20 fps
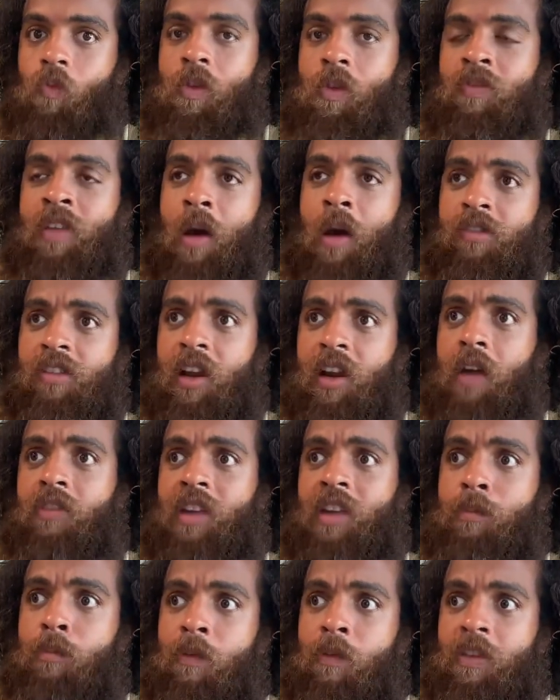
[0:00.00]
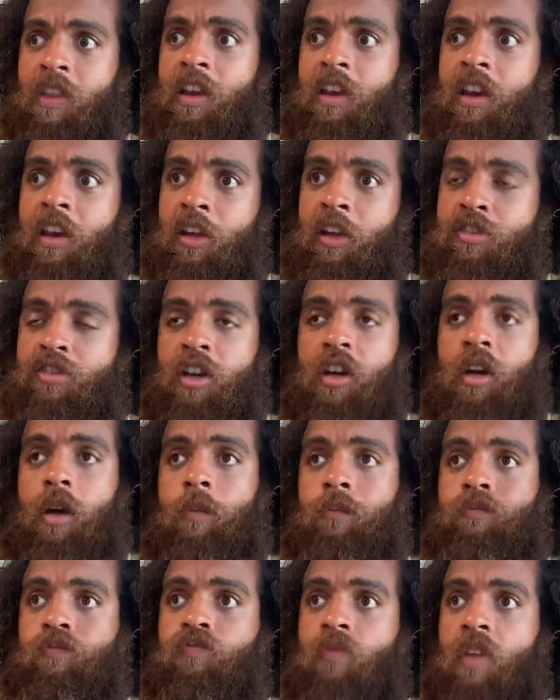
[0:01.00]
If that was a Lifetime movie, they did a good
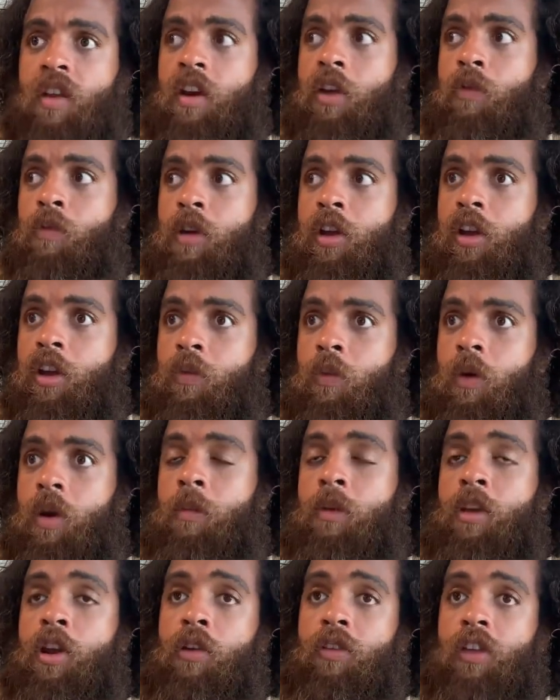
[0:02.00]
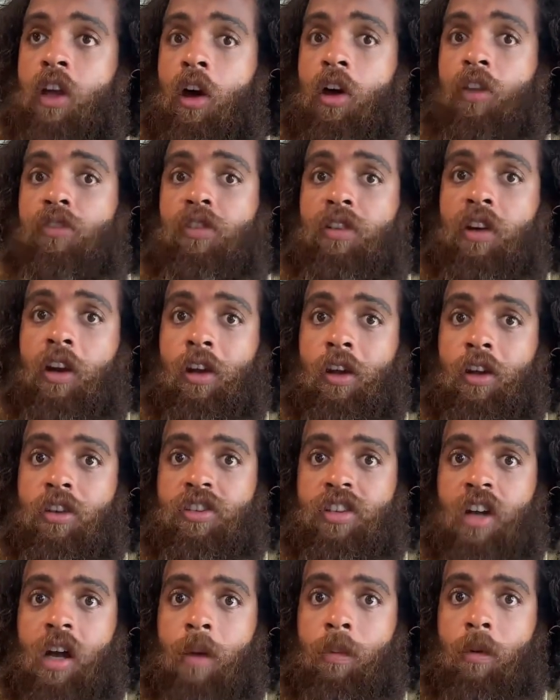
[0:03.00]
job. They did a really good one. But you know, they also did a good
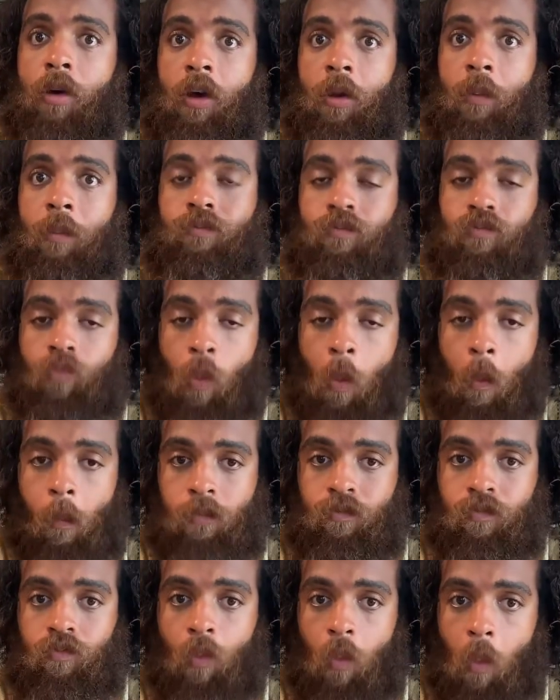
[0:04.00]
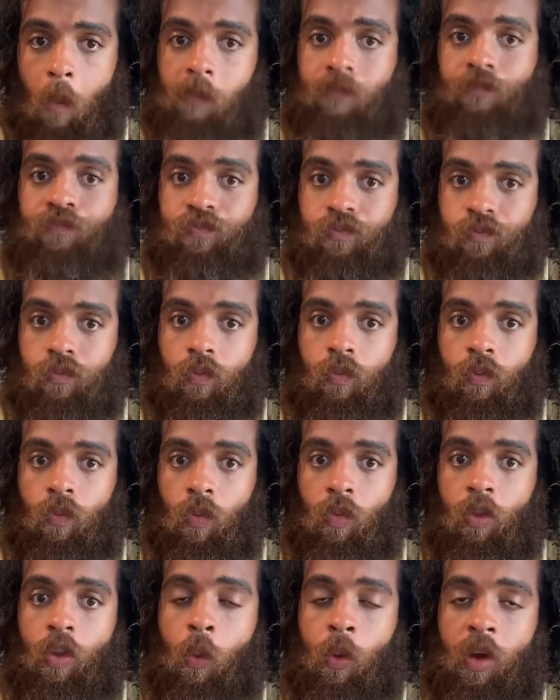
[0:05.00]
job on
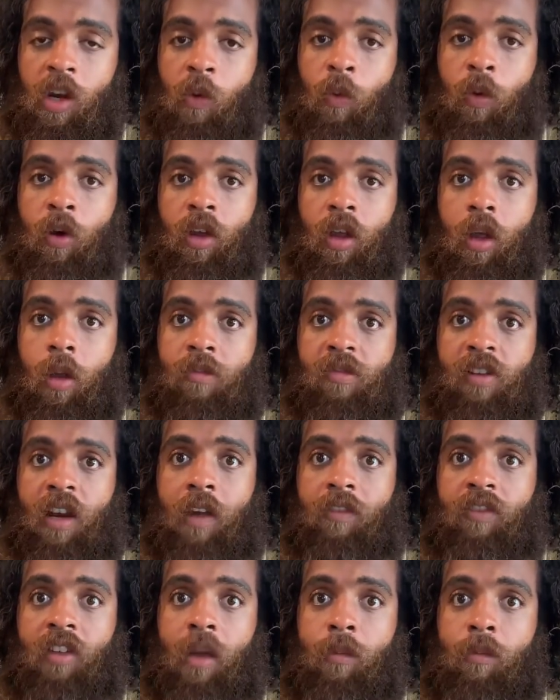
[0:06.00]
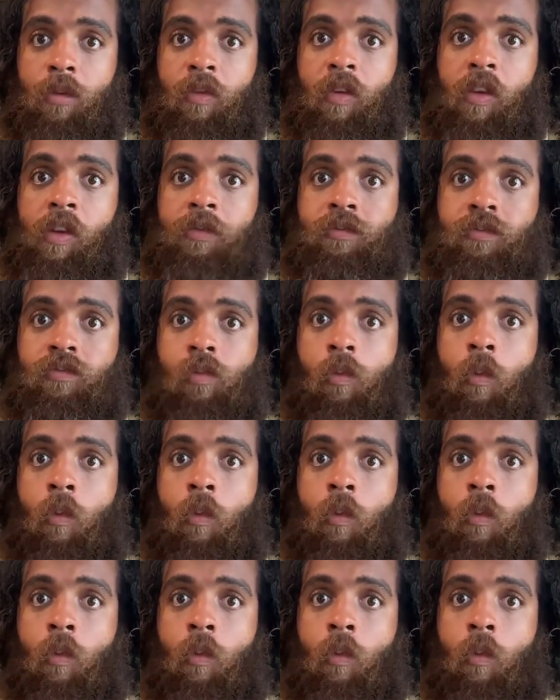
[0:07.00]
the Wendy Williams Lifetime movie.